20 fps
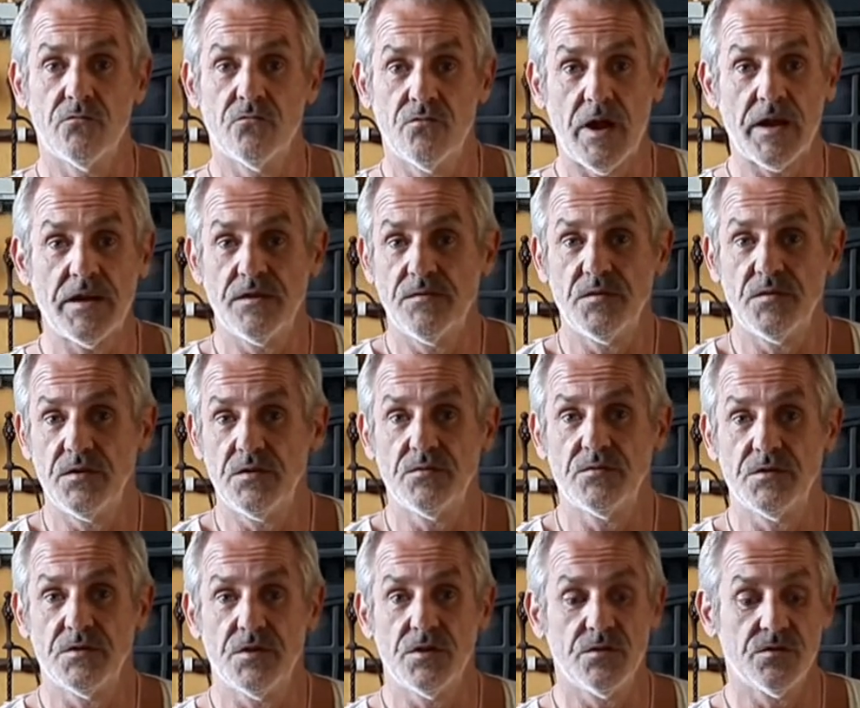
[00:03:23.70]
ready for you
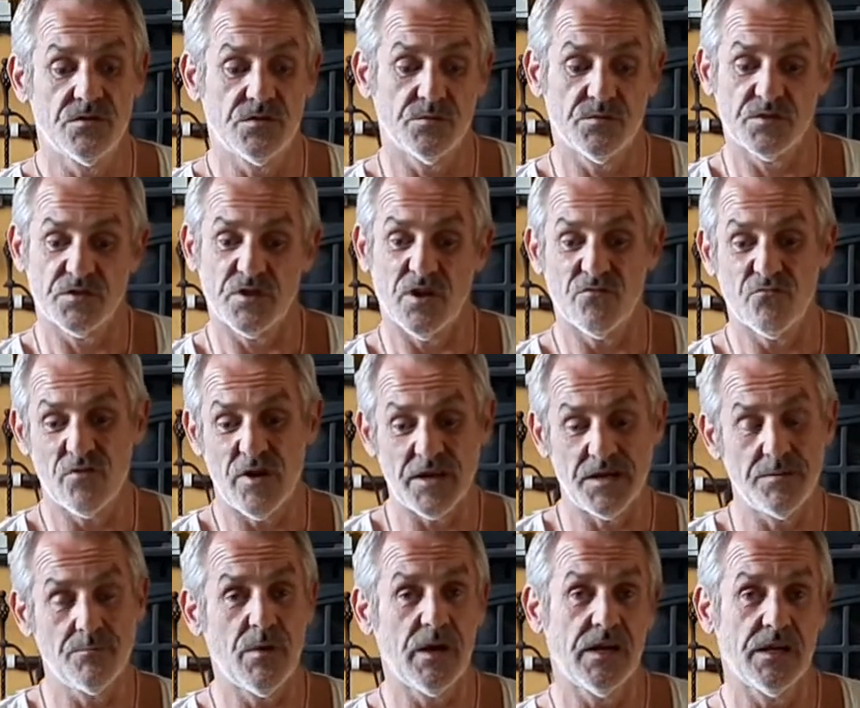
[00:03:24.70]
to do. So it's got
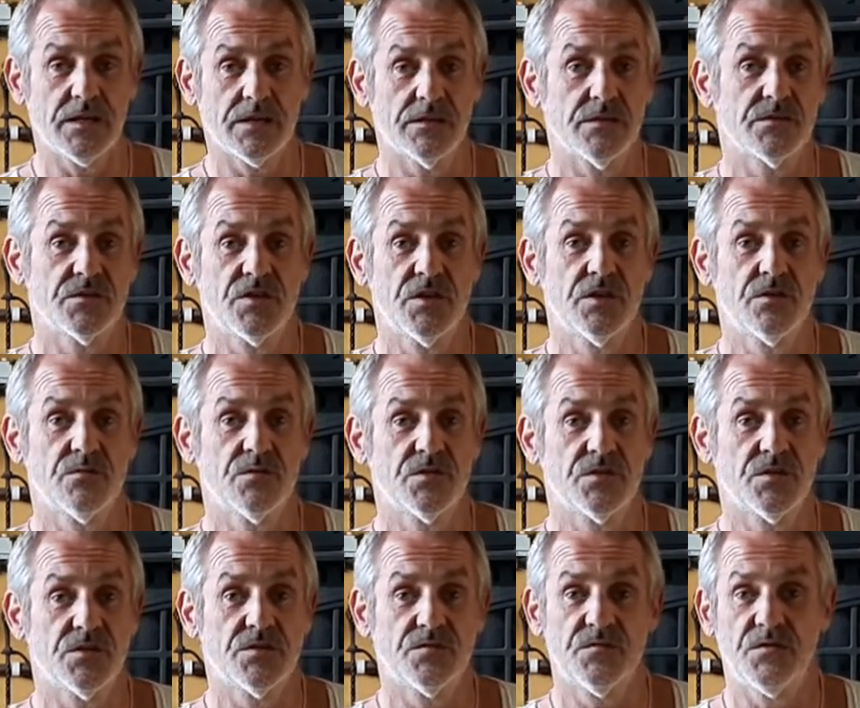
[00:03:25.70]
ready-made little
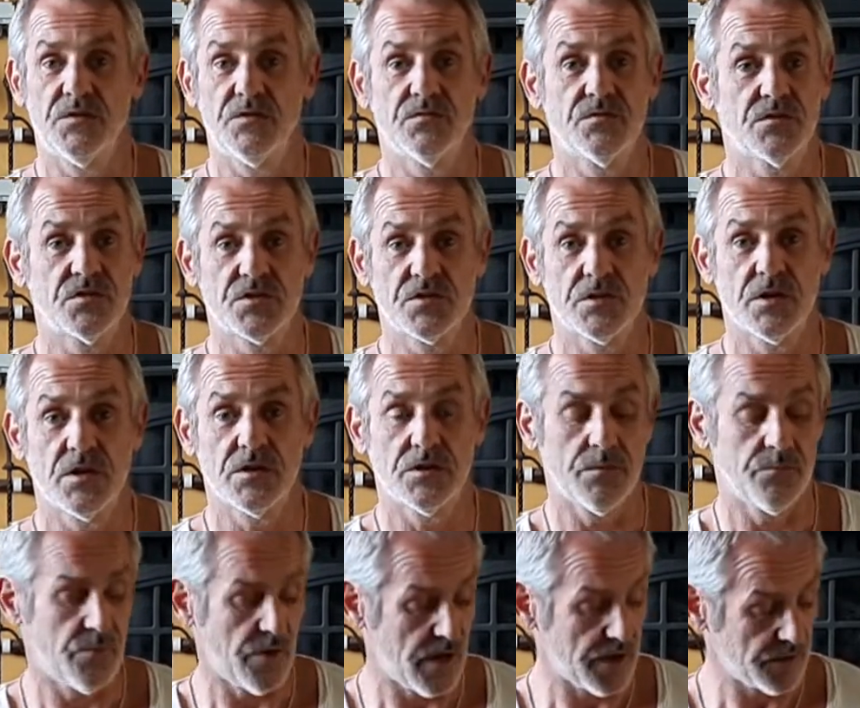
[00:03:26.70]
sequences for you to start
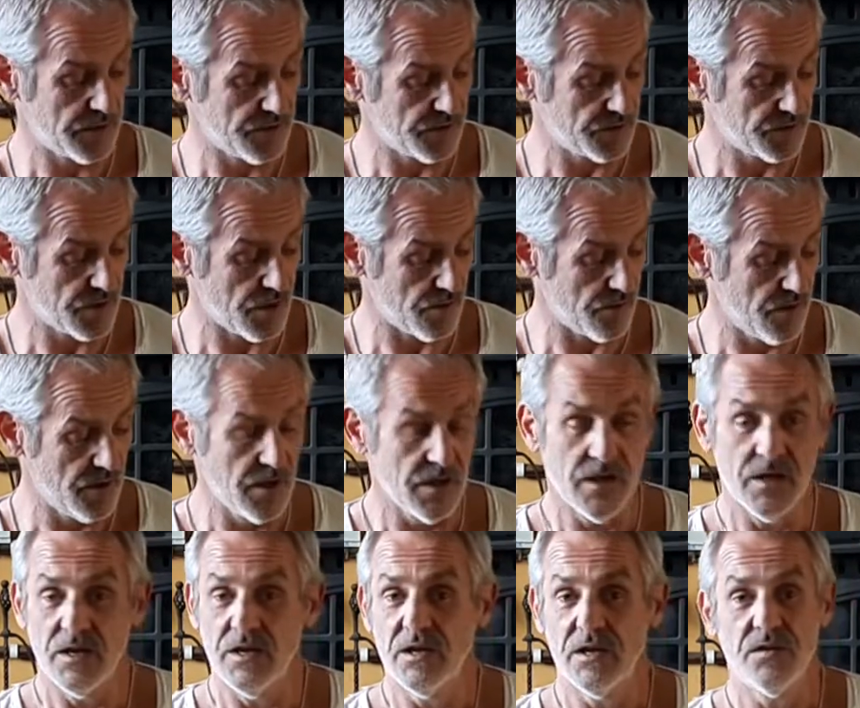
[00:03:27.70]
the practice. So
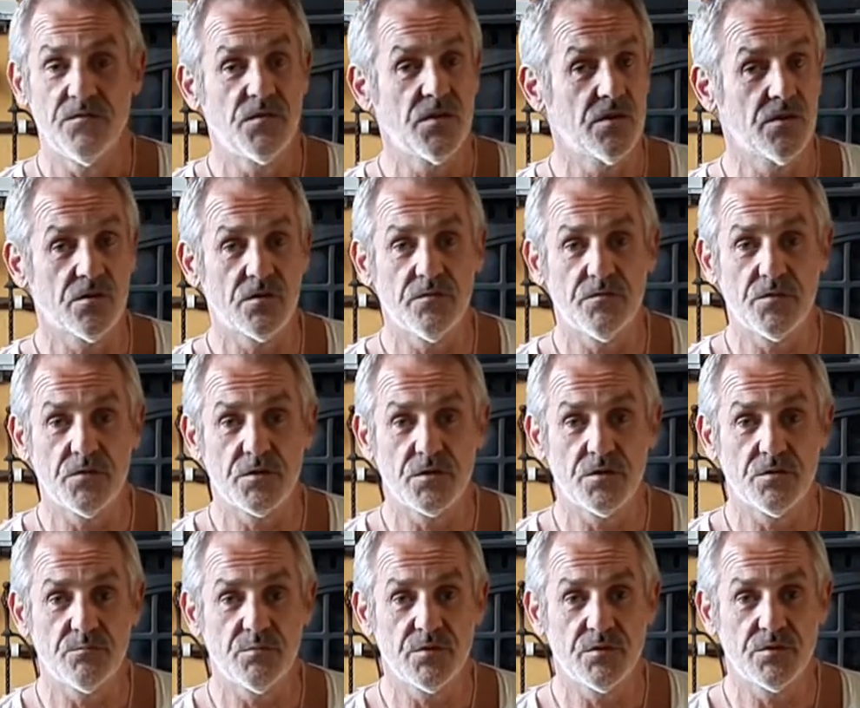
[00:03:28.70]
if you're looking for a
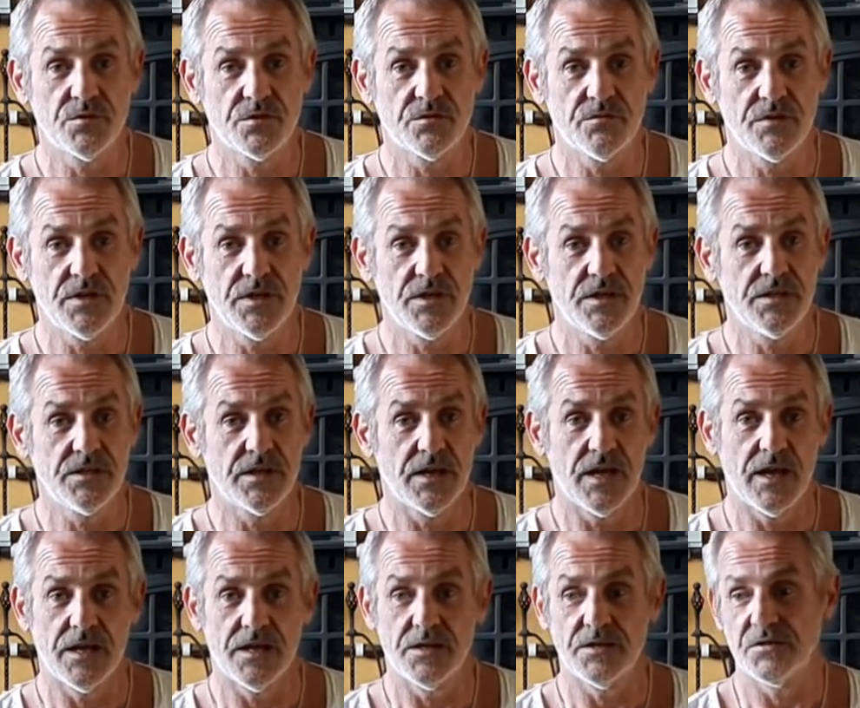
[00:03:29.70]
good book to read
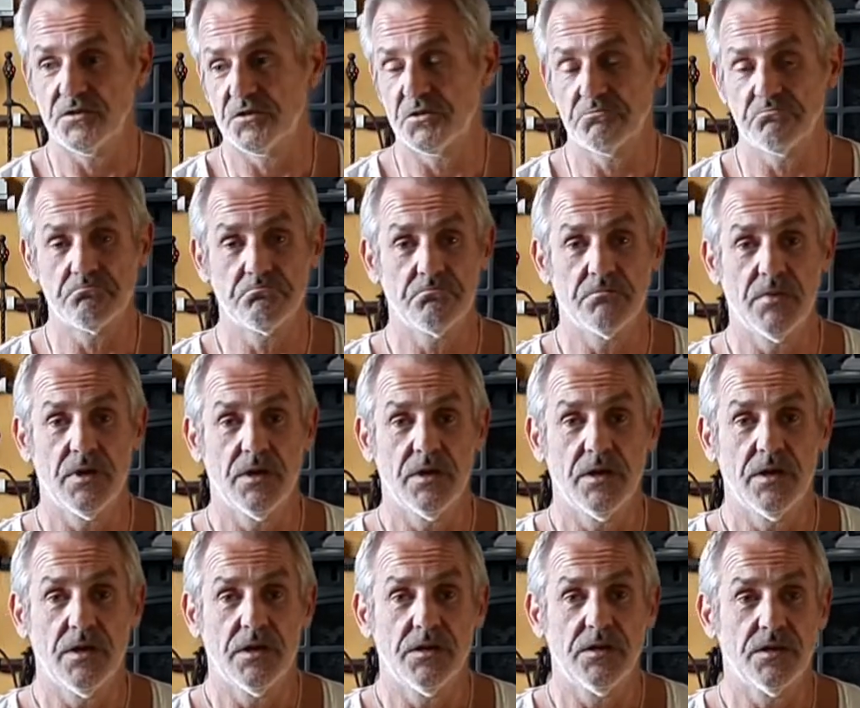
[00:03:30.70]
and
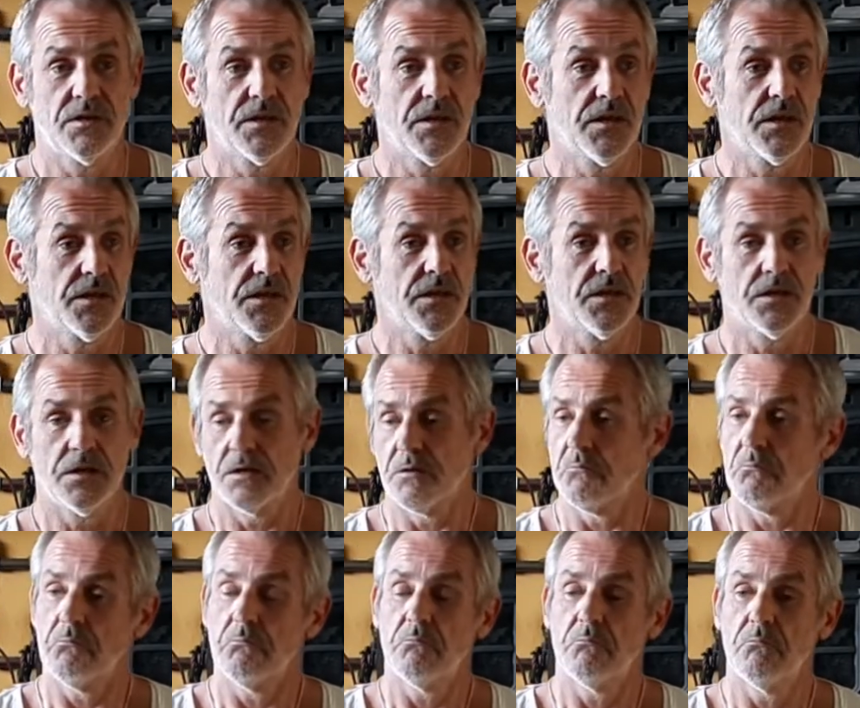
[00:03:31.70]
you're thinking,
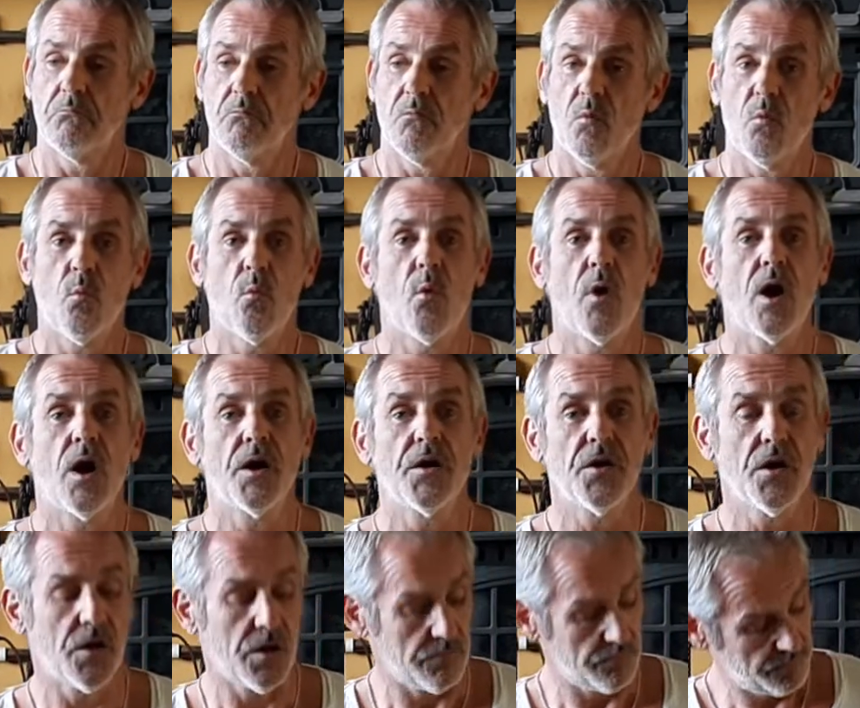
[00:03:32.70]
why
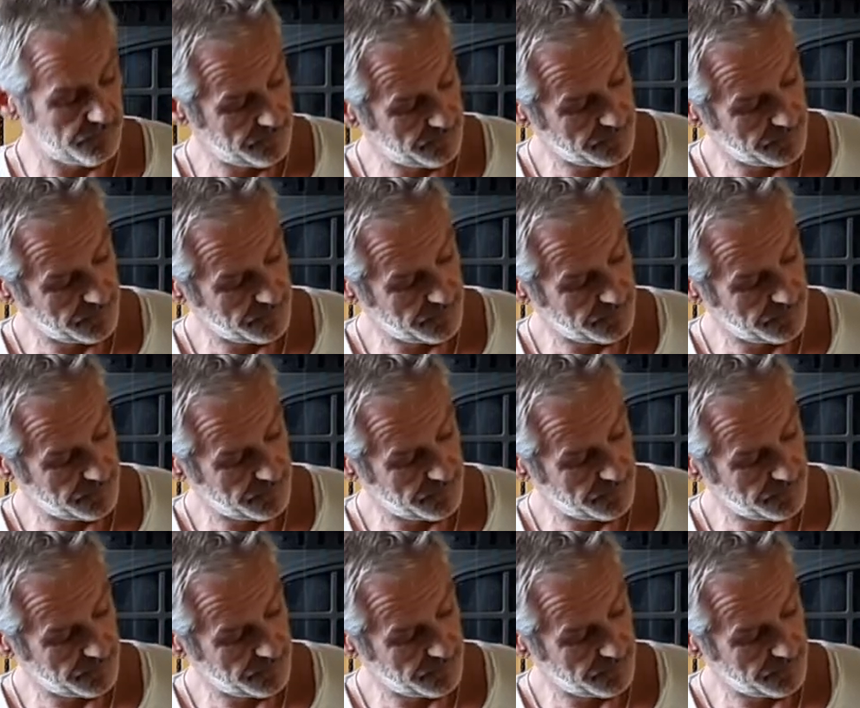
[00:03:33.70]
not?